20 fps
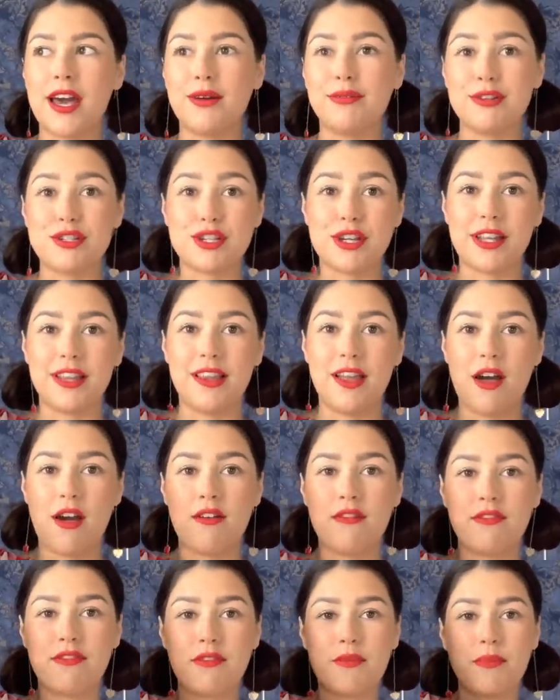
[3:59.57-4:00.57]
which I
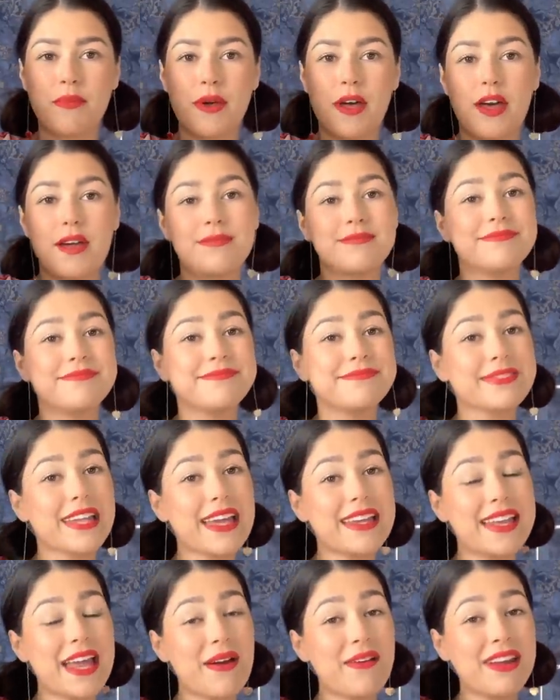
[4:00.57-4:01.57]
love, but
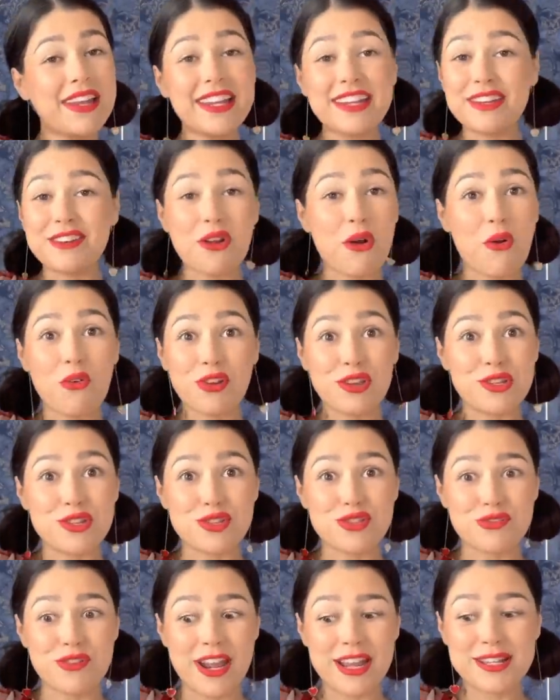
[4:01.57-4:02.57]
now I need an
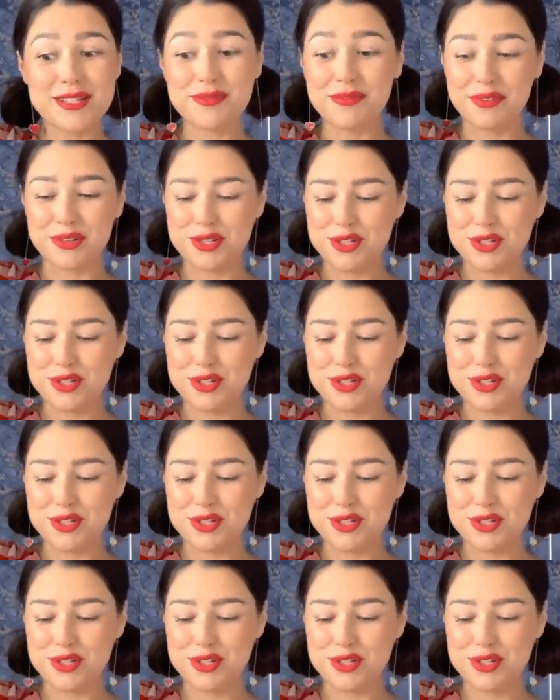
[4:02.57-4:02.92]
orange dress for